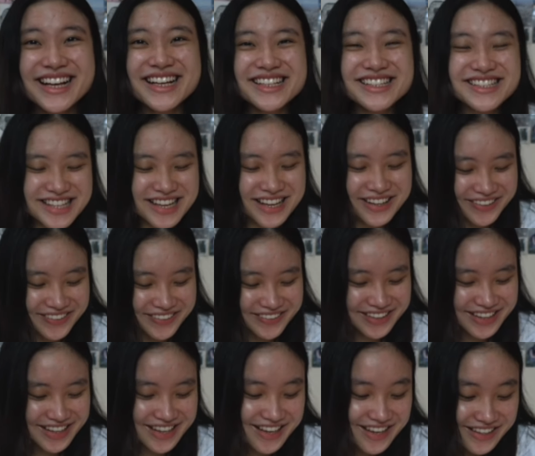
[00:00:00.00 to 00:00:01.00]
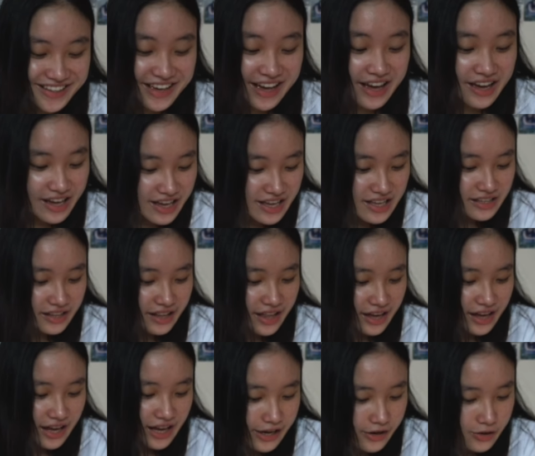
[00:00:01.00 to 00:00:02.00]
So yeah, and like
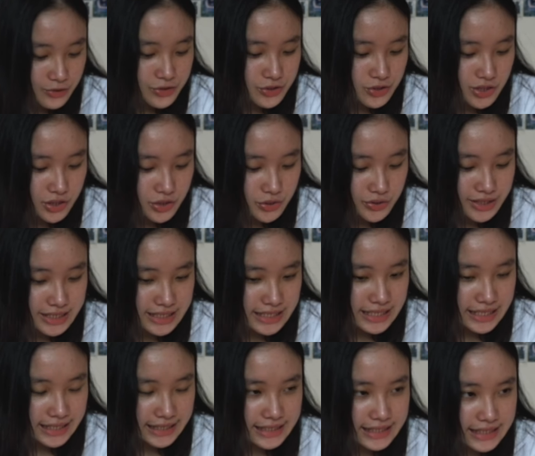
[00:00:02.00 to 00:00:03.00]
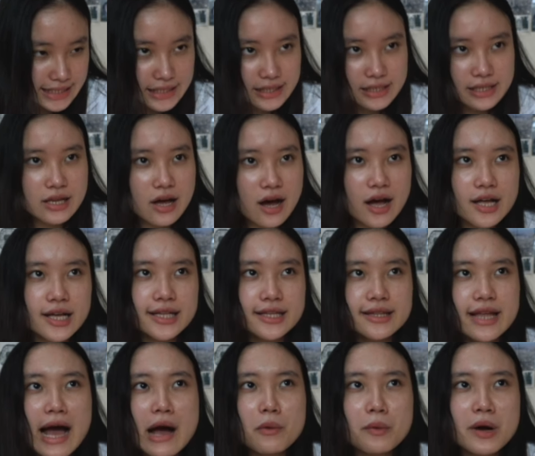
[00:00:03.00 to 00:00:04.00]
I also did not
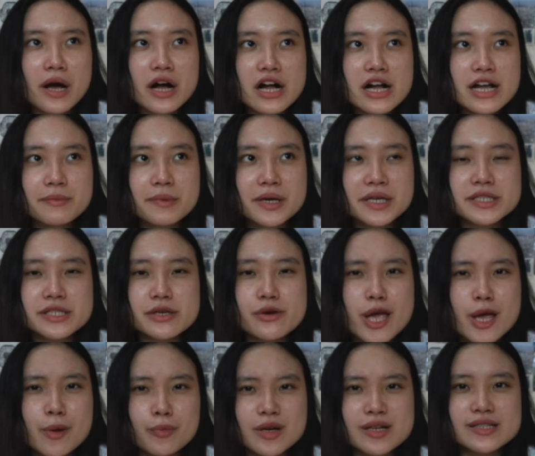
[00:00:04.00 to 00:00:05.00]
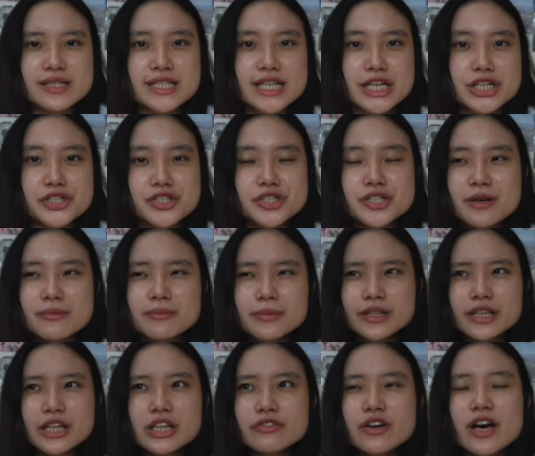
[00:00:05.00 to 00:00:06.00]
that well in my TOK presentation, I
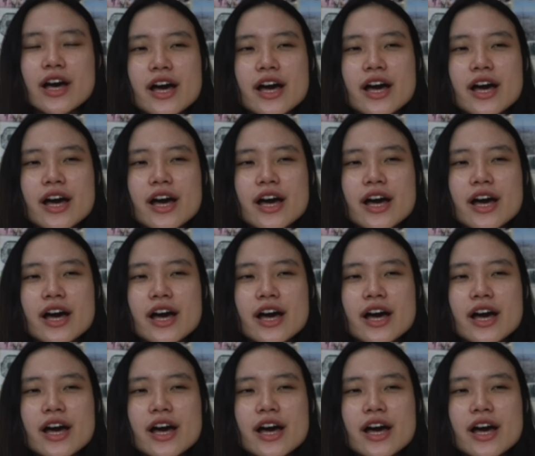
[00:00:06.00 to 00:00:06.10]
believe.